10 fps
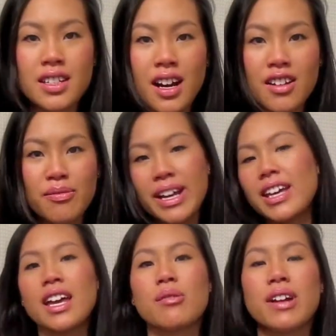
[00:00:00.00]
Sorry if my
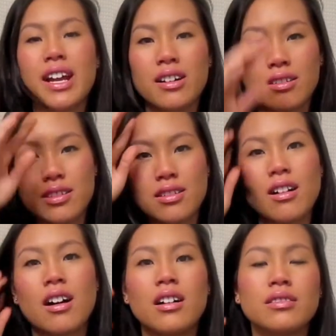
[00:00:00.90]
camera angles are
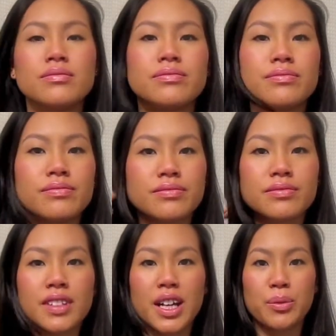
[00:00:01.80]
all
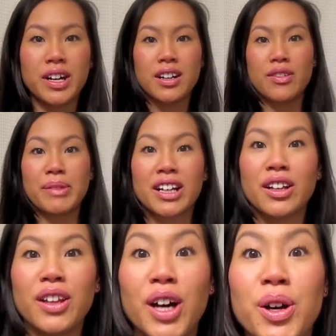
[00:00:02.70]
kind of weird from
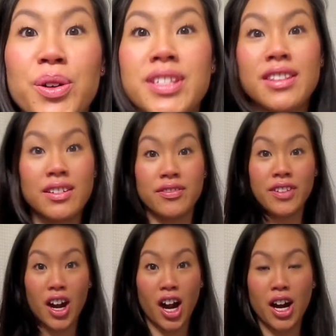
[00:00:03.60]
like close and then
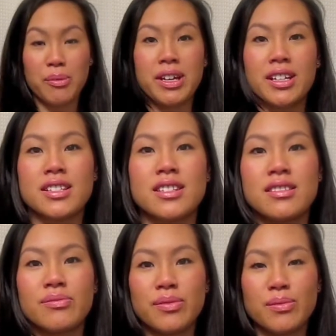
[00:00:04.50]
far, because
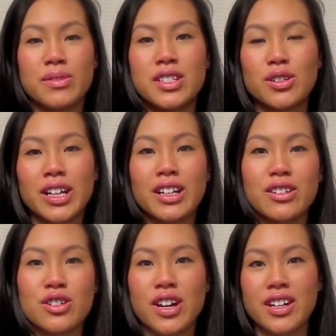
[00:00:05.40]
I'm still
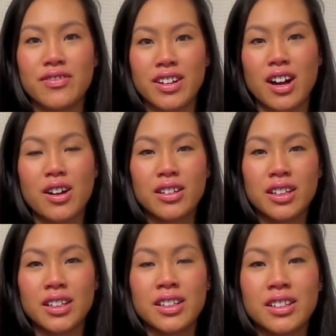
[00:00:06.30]
like trying to figure out
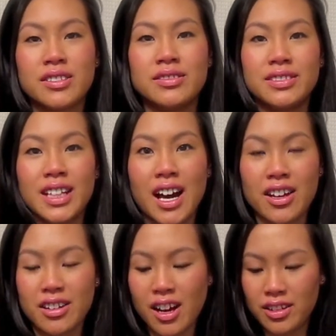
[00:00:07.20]

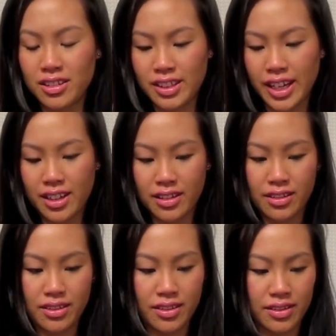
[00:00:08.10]
how to not look like
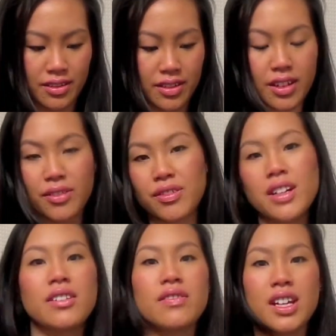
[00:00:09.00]
a
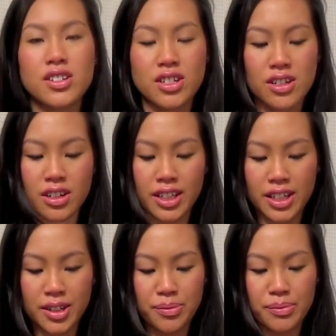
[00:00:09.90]
freak of nature on
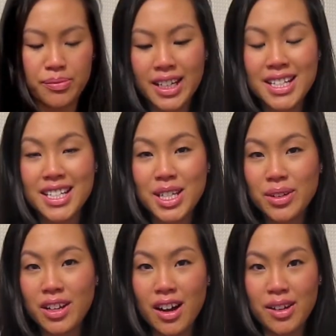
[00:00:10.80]
here.
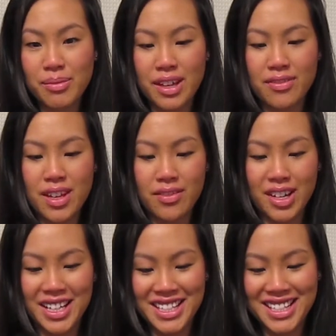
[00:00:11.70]
Continuing on, my
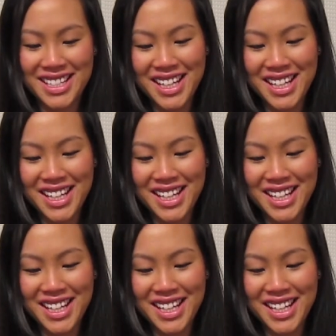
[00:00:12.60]
favorites.